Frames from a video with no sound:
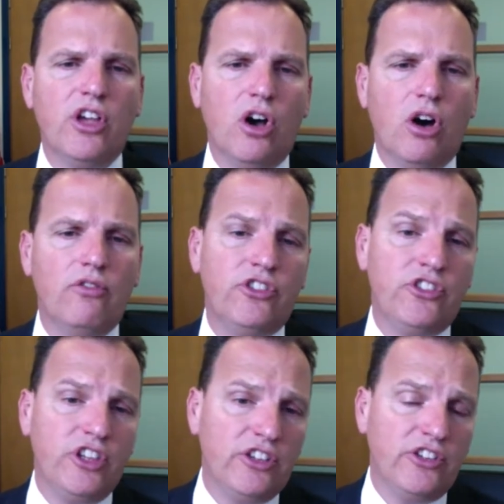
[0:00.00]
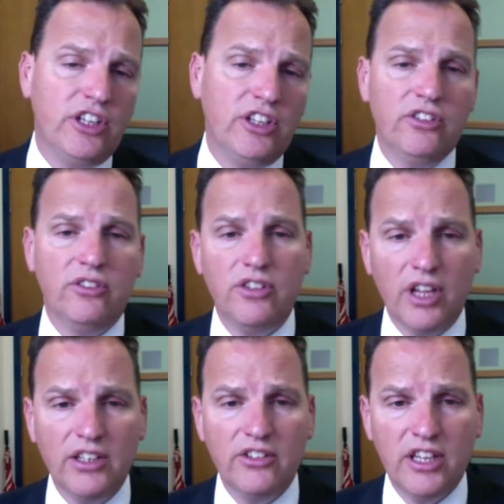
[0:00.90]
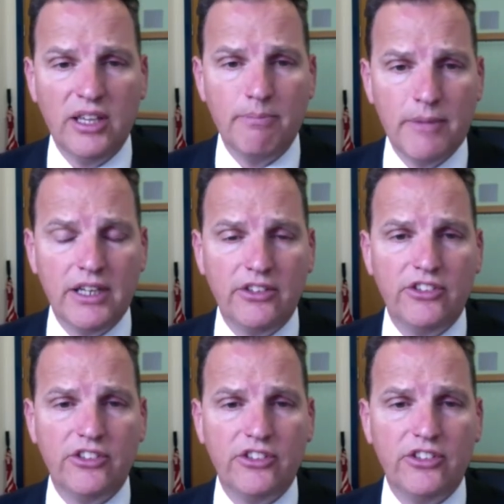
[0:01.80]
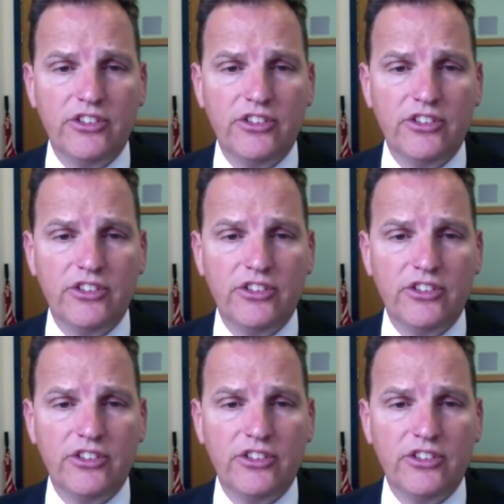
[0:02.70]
of 60 to 90 minutes.